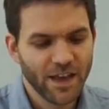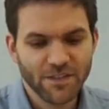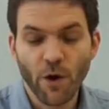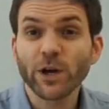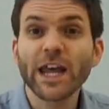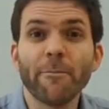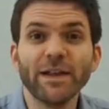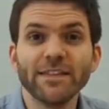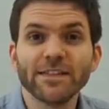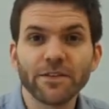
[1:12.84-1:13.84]
So what
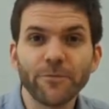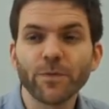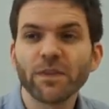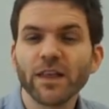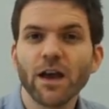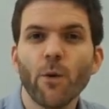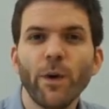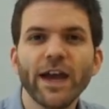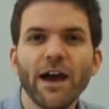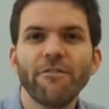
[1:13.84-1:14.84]
happens?
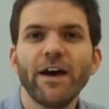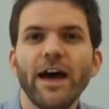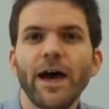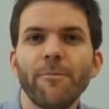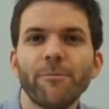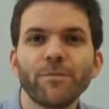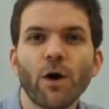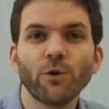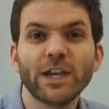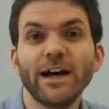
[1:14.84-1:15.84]
We have a
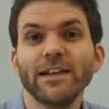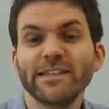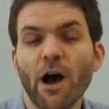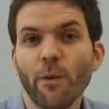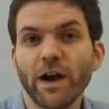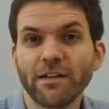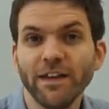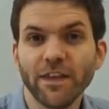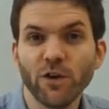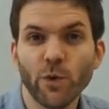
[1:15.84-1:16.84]
hotel somewhere
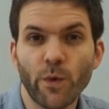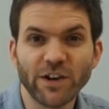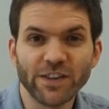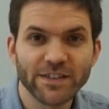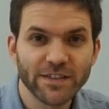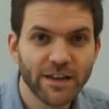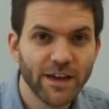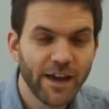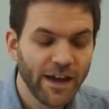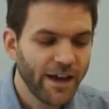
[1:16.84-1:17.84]
in the universe,
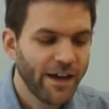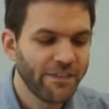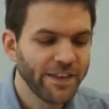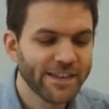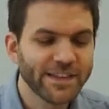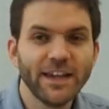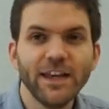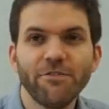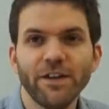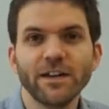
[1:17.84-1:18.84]
and this is an
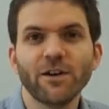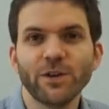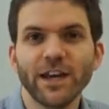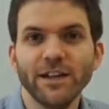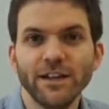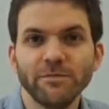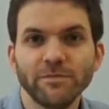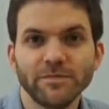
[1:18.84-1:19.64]
infinite hotel,